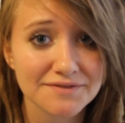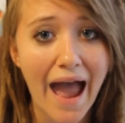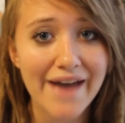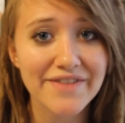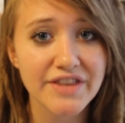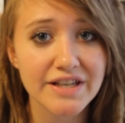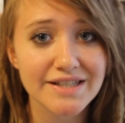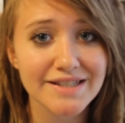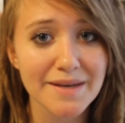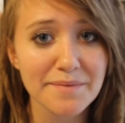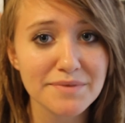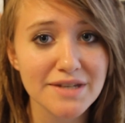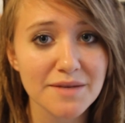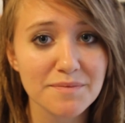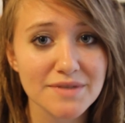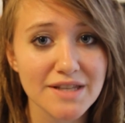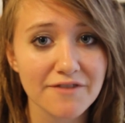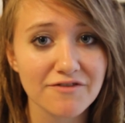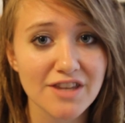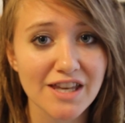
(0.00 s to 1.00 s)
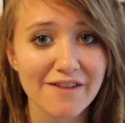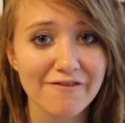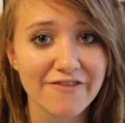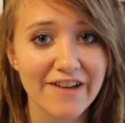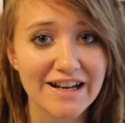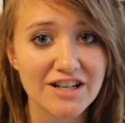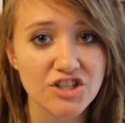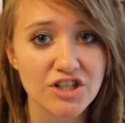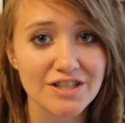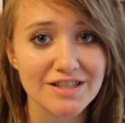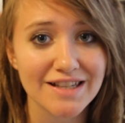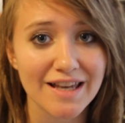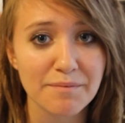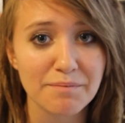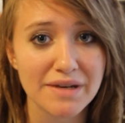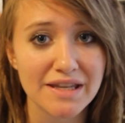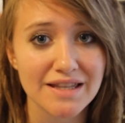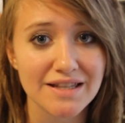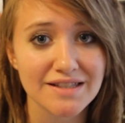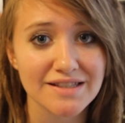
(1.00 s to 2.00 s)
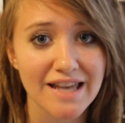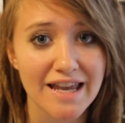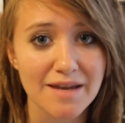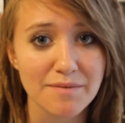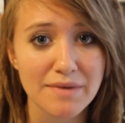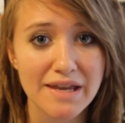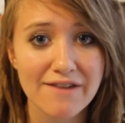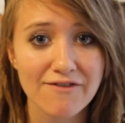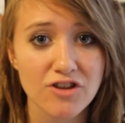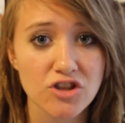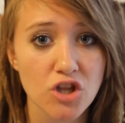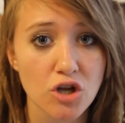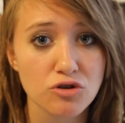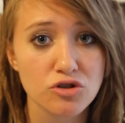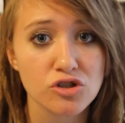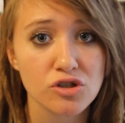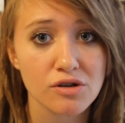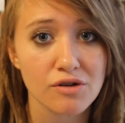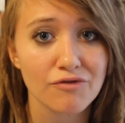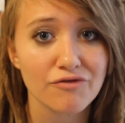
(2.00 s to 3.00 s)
and the symptoms of the infections can be the same even though two